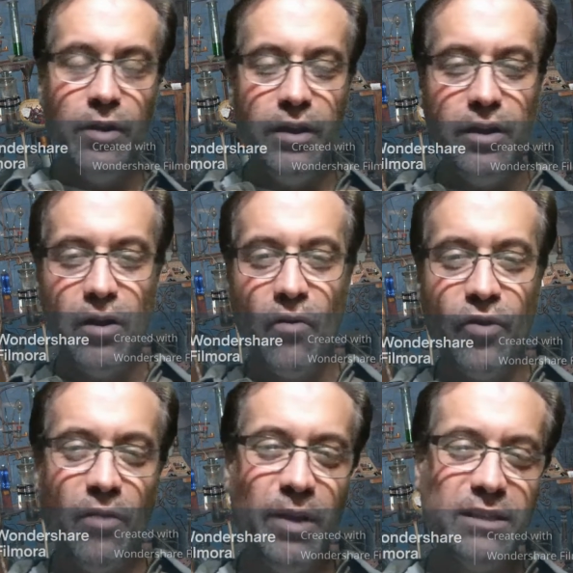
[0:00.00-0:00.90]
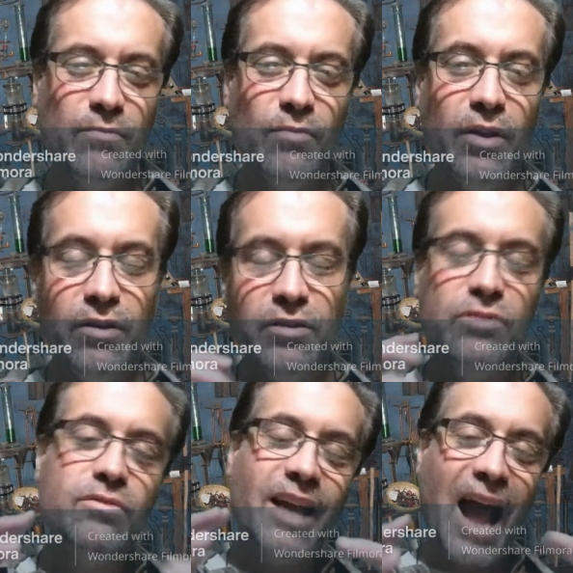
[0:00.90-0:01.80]
there would be some you could
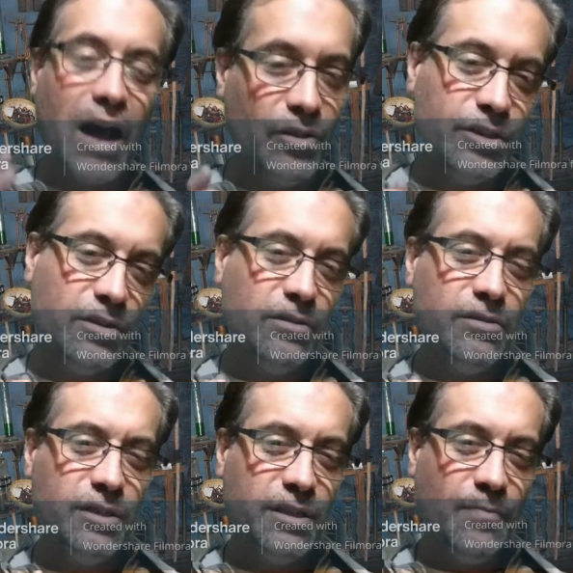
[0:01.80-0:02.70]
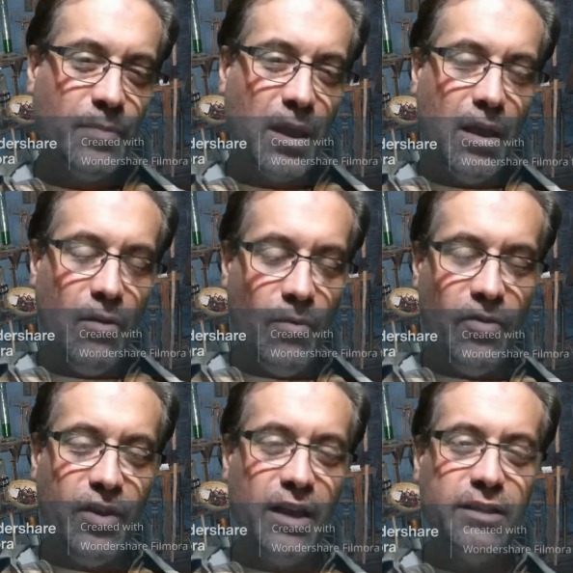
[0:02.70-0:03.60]
do calendars
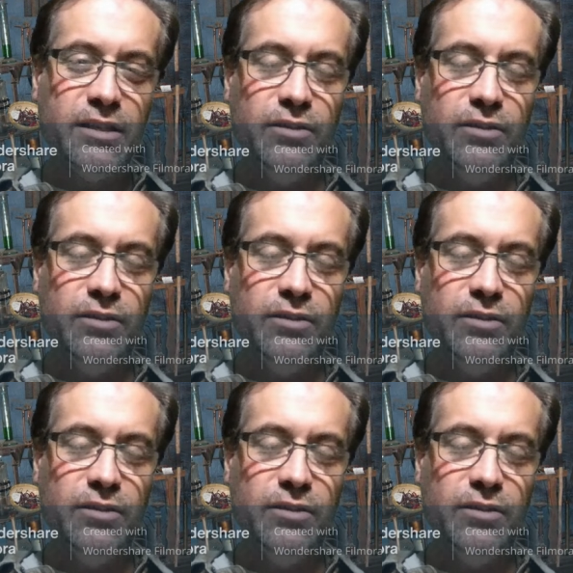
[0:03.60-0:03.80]
with this.